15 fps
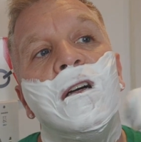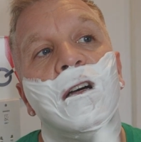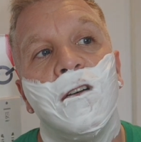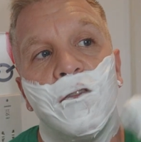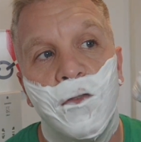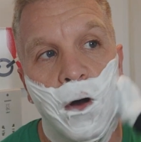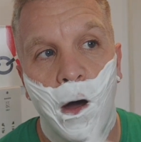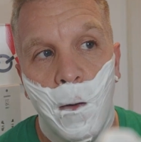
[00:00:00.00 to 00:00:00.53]

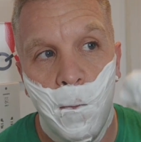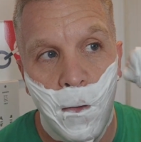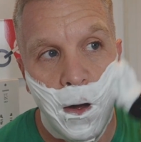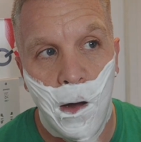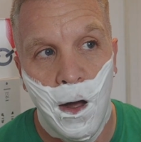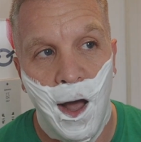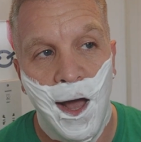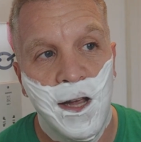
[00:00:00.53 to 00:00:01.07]
from
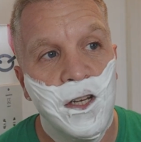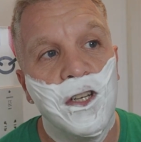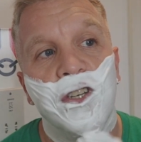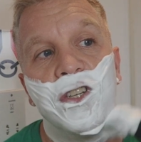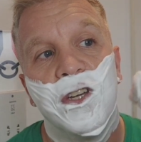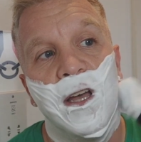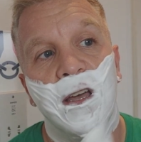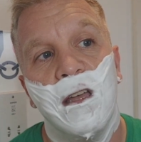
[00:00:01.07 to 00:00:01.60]
Agent
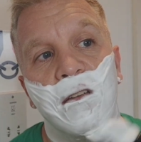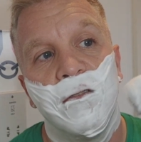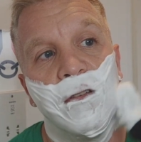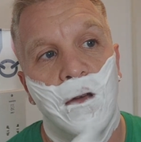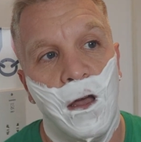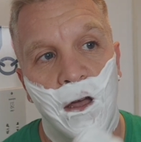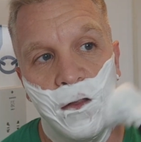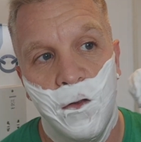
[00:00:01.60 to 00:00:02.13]
Shave.
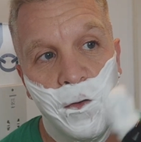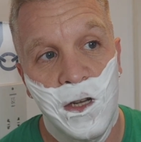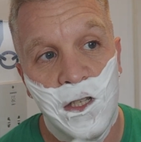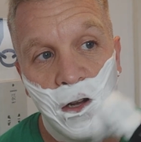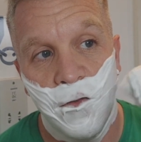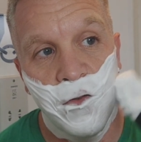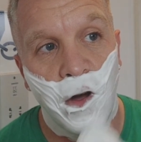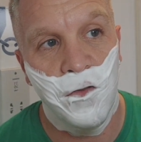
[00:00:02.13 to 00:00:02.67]
And the reason
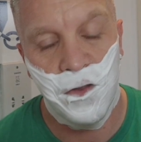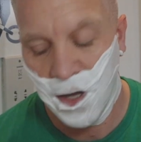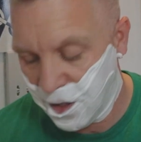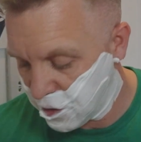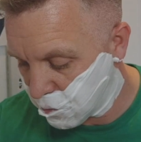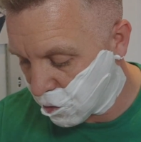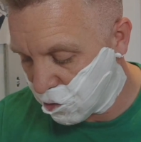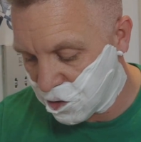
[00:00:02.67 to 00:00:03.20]
I've got that
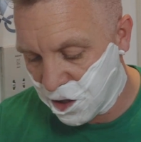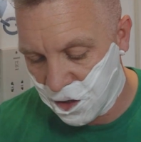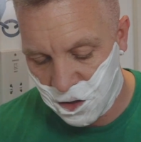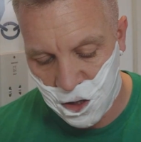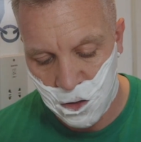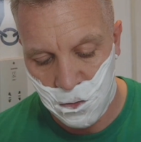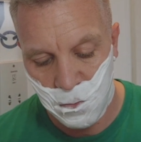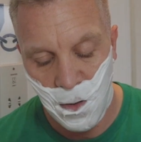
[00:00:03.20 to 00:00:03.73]
is because it
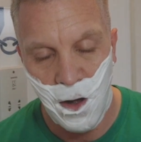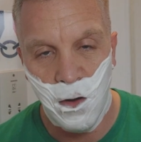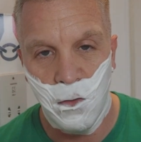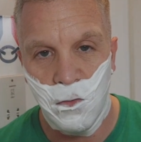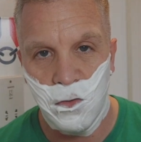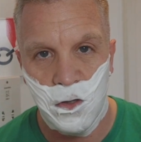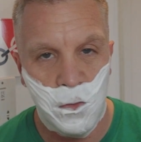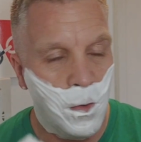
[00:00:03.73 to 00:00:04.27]

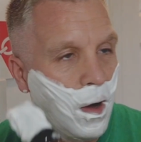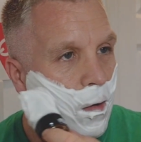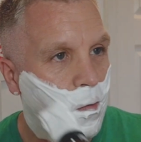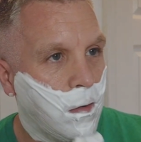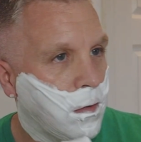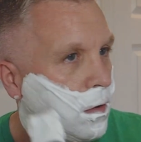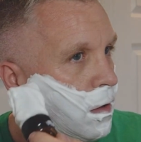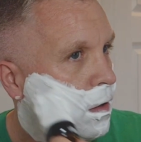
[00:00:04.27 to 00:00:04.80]
smells,
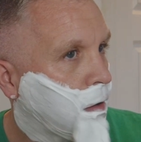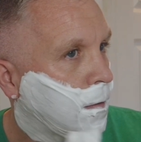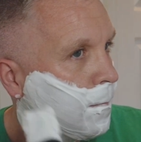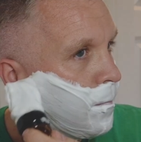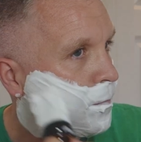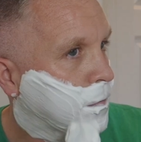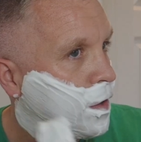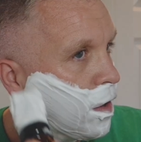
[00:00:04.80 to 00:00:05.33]
well,
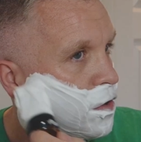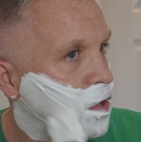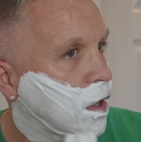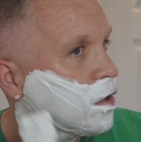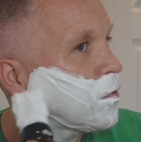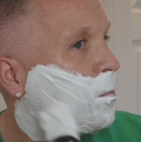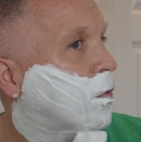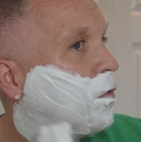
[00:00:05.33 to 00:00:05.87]
the Ozzy
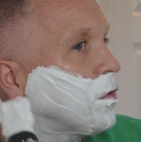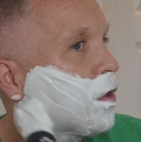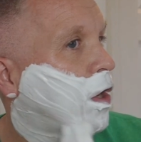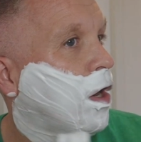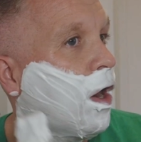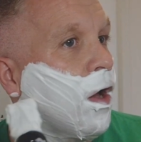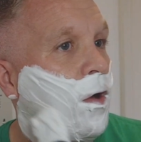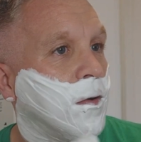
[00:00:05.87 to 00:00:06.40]
Osbourne
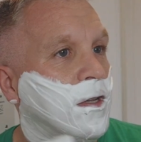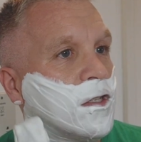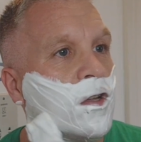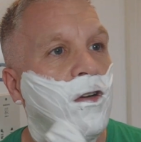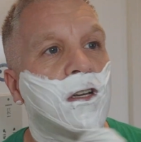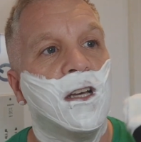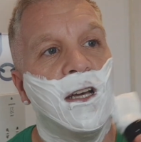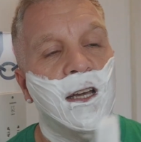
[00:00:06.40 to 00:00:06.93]
cologne is
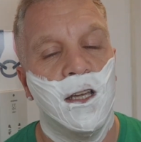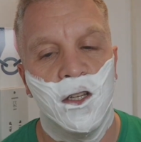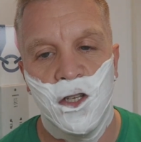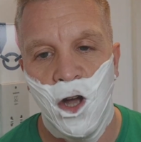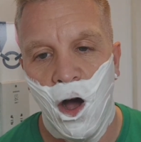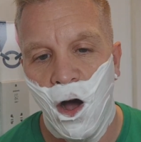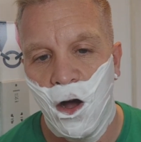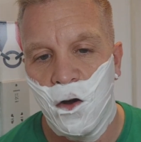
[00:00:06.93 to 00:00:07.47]
like a
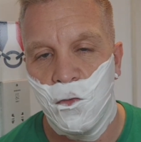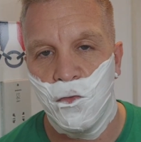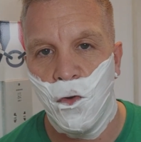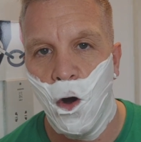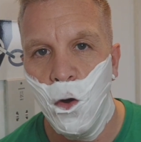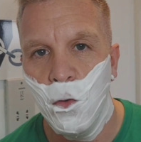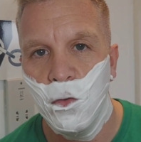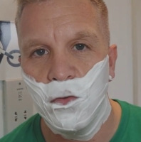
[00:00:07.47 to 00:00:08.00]
dark
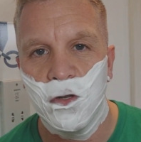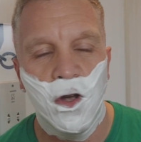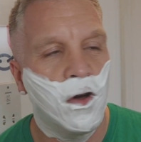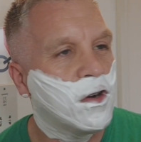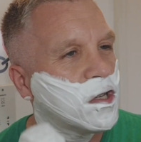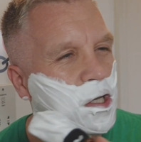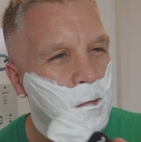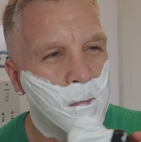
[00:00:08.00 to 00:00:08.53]
rose
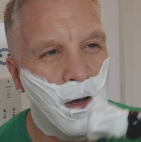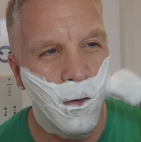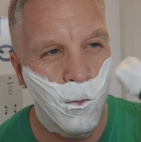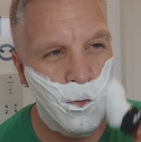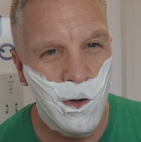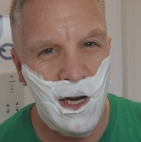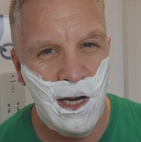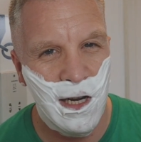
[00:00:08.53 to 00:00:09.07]
kind of smell,
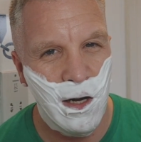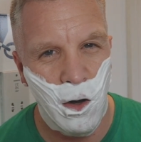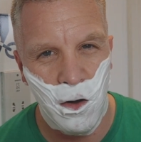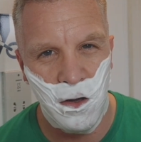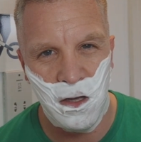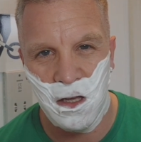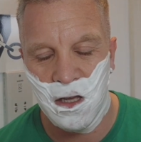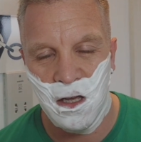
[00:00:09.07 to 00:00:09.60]
really
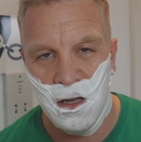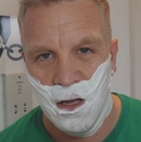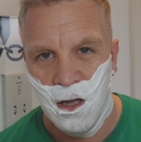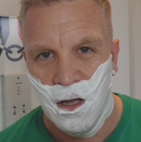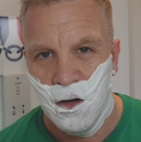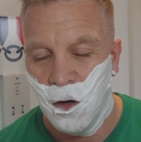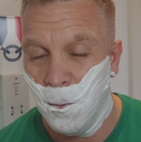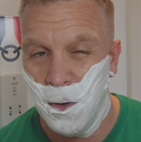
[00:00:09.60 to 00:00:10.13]
like,
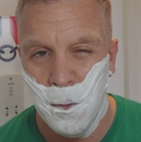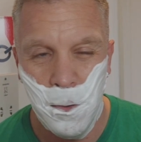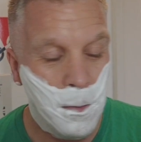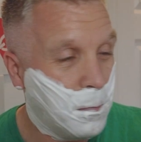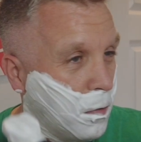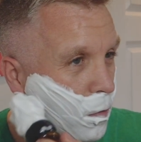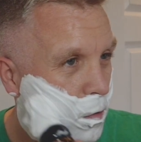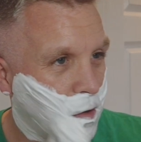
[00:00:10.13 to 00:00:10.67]
not many
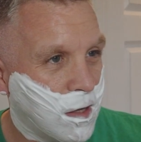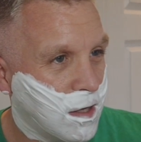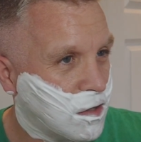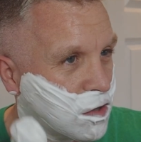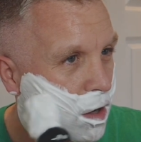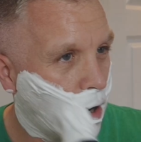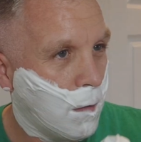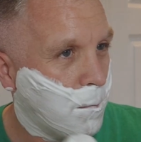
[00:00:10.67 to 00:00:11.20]
people like it. It's
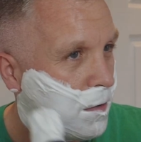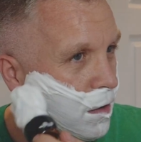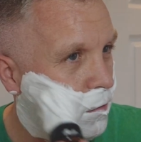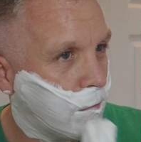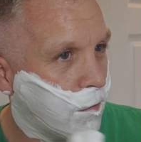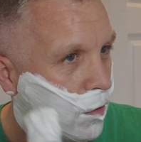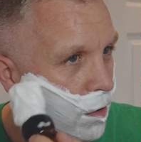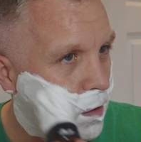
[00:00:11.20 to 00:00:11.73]
got a bit
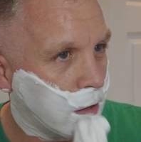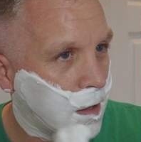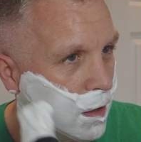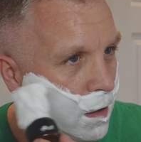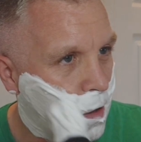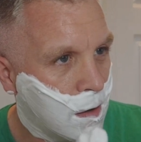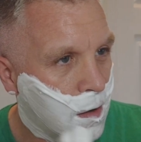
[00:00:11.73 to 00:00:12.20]
of like